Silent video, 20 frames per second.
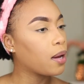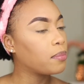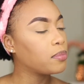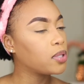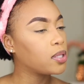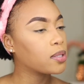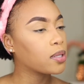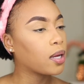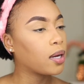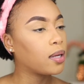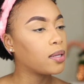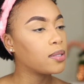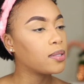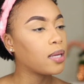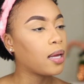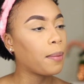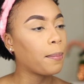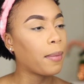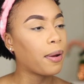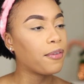I'm just gonna
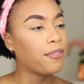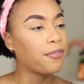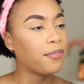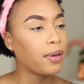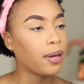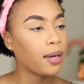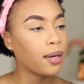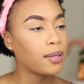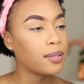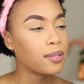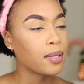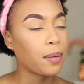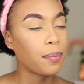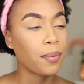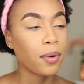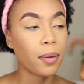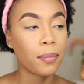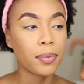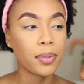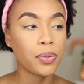set my face. I
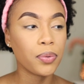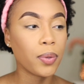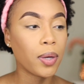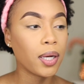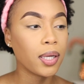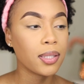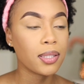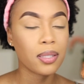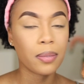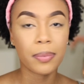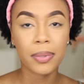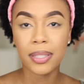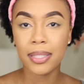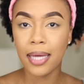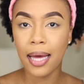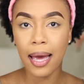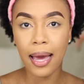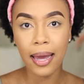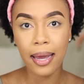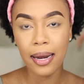probably do a little bit of
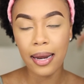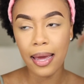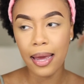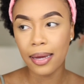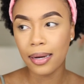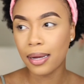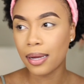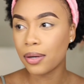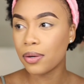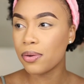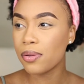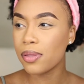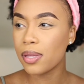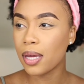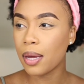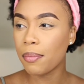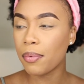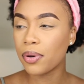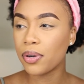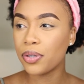eyeliner. I don't
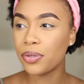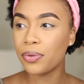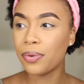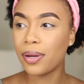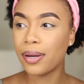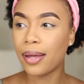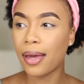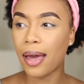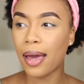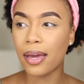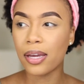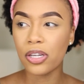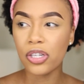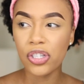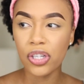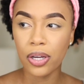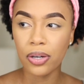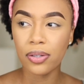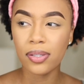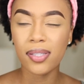think I'm gonna do any
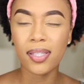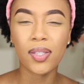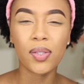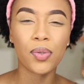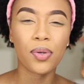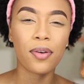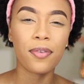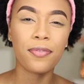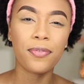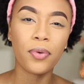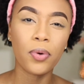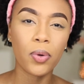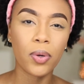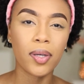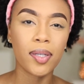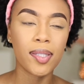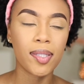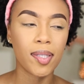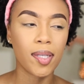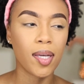eyeshadow since we're
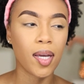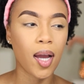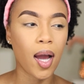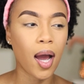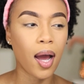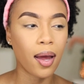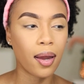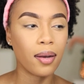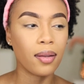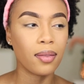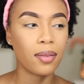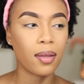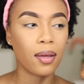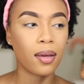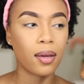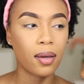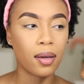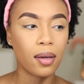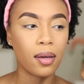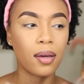focusing on
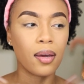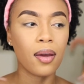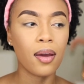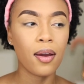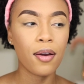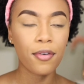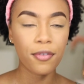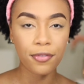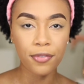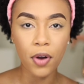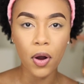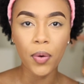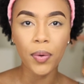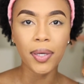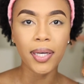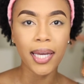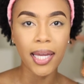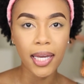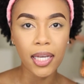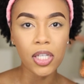the
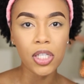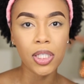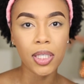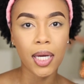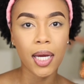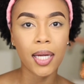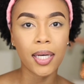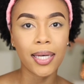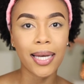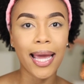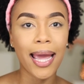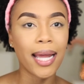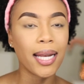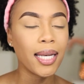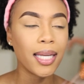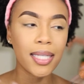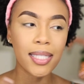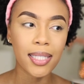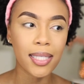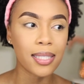foundation.
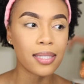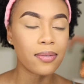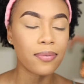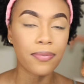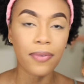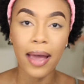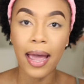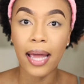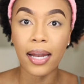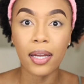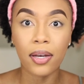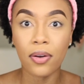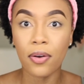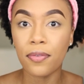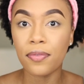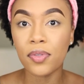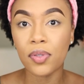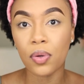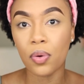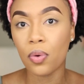Like this is fine
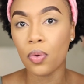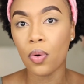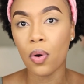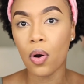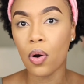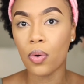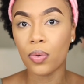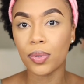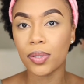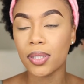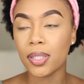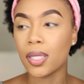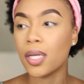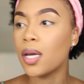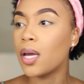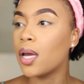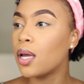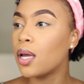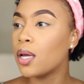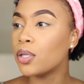enough to go out.
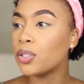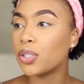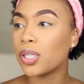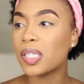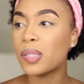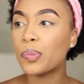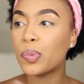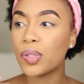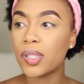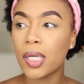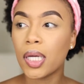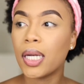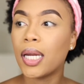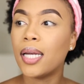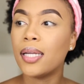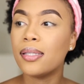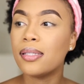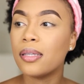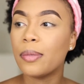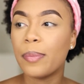Just put on
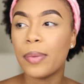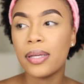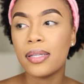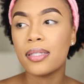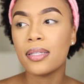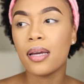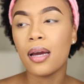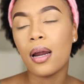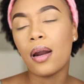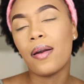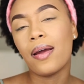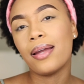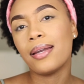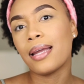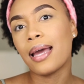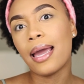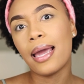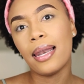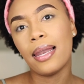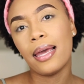a little mascara and
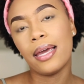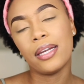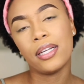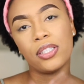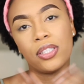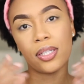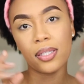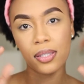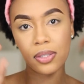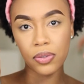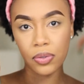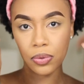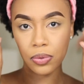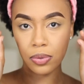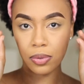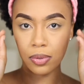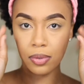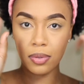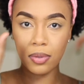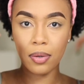eyeliner just
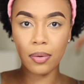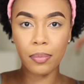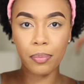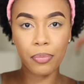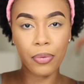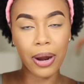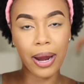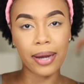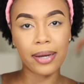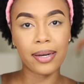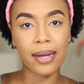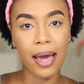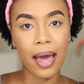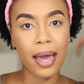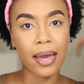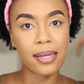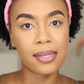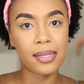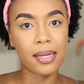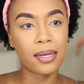to brighten the
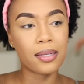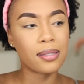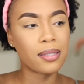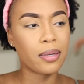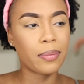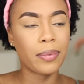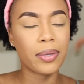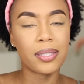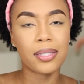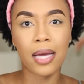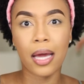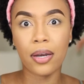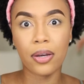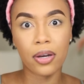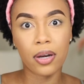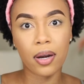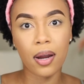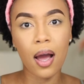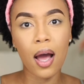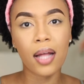eyes a little bit and
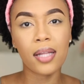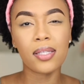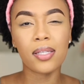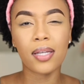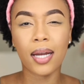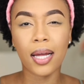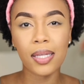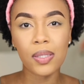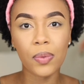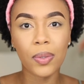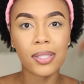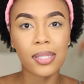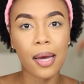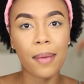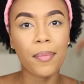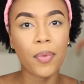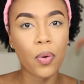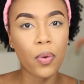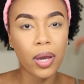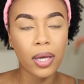you're gone. So that's what
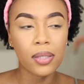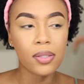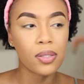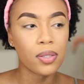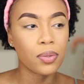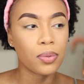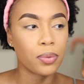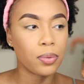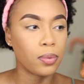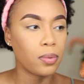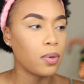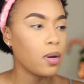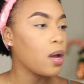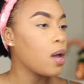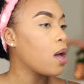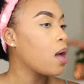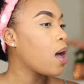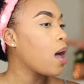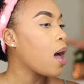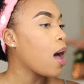I'm going to do.
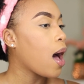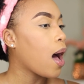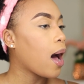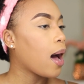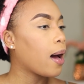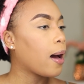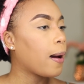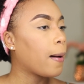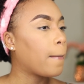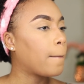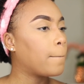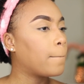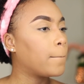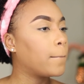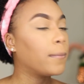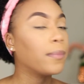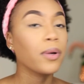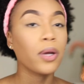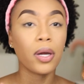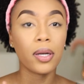
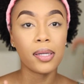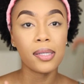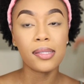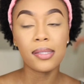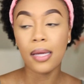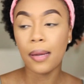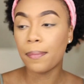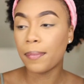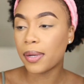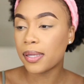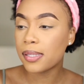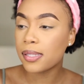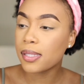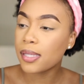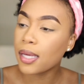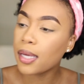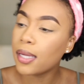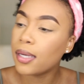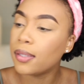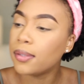Gonna set my
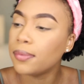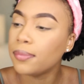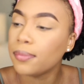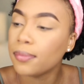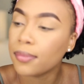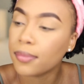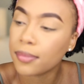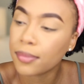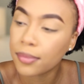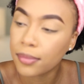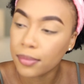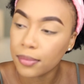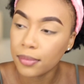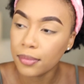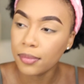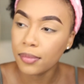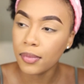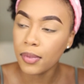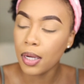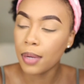skin.
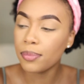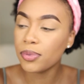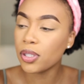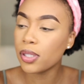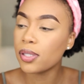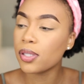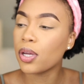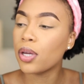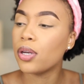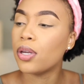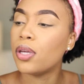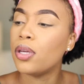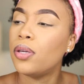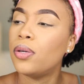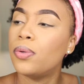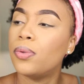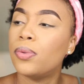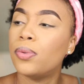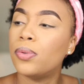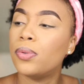I'm just gonna
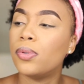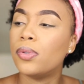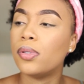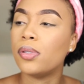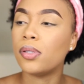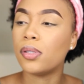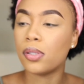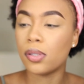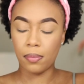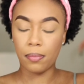use